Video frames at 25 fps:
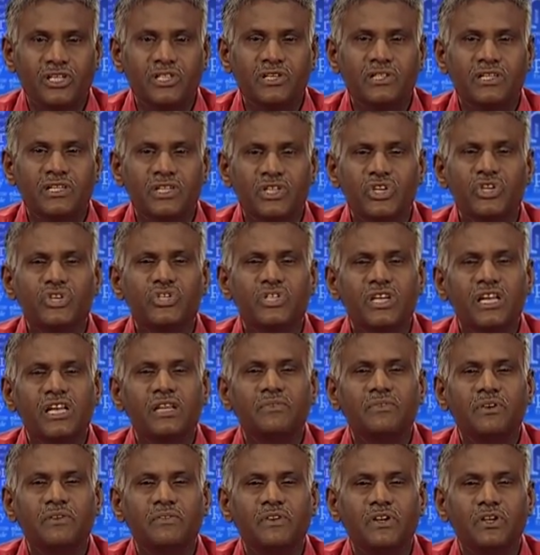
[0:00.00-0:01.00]
Initially,
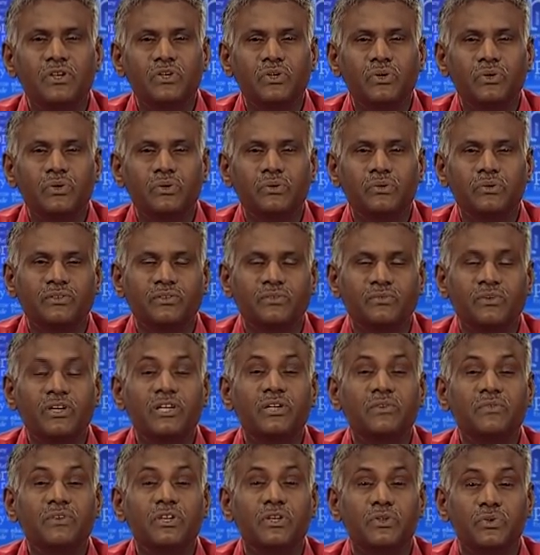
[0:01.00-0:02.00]
we will know
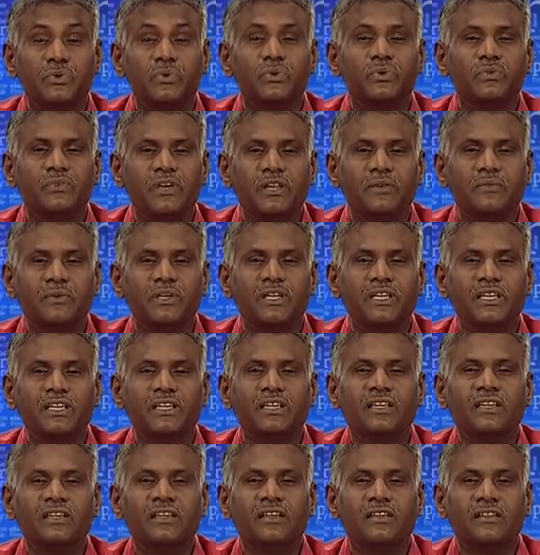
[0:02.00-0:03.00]
what we do when we
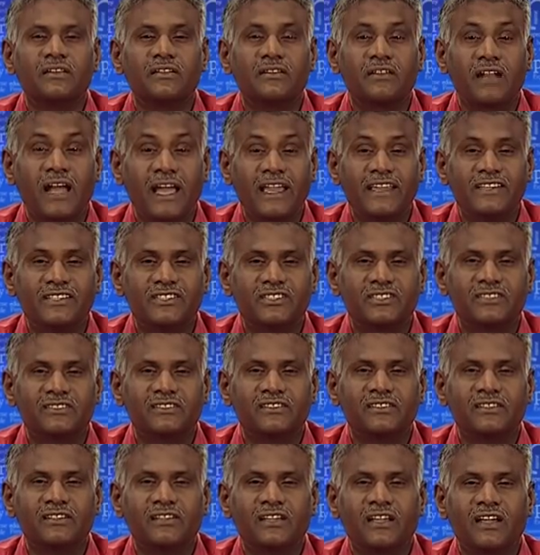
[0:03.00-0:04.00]
write
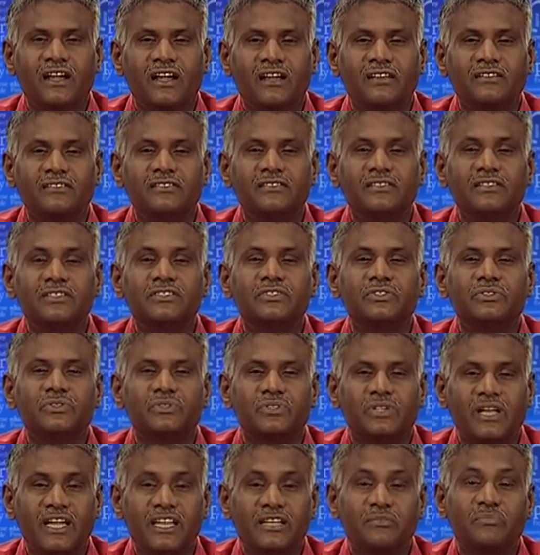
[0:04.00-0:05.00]
and learn to
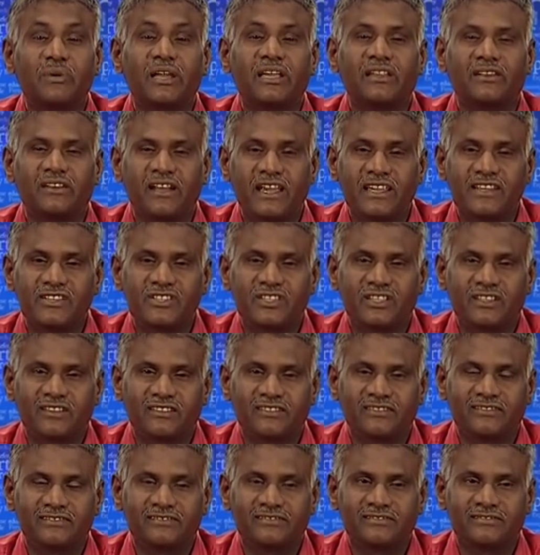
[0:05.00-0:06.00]
write by writing.
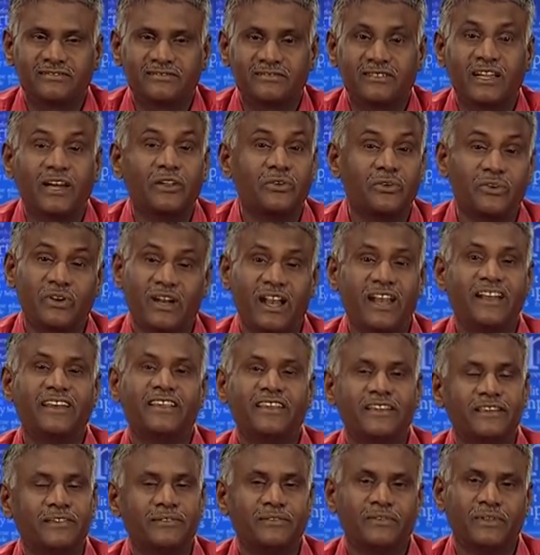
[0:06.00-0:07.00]
Are you
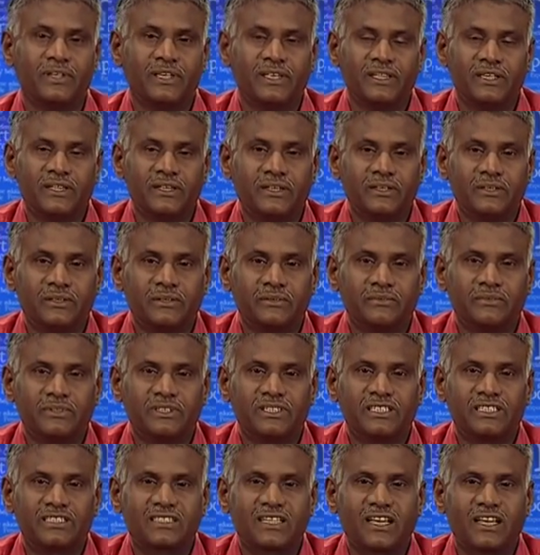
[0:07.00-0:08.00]
ready for
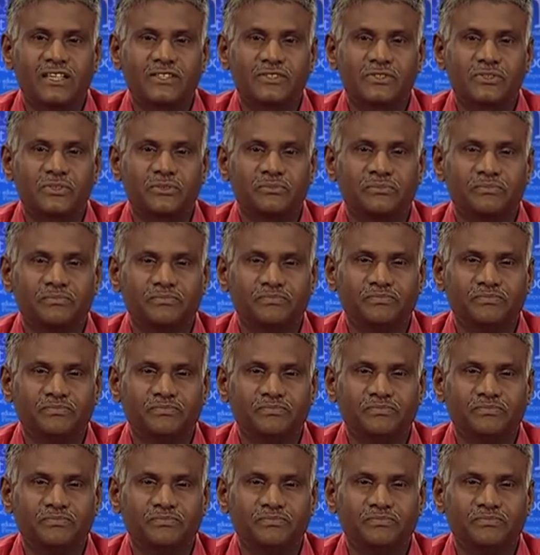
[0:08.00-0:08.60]
this classroom?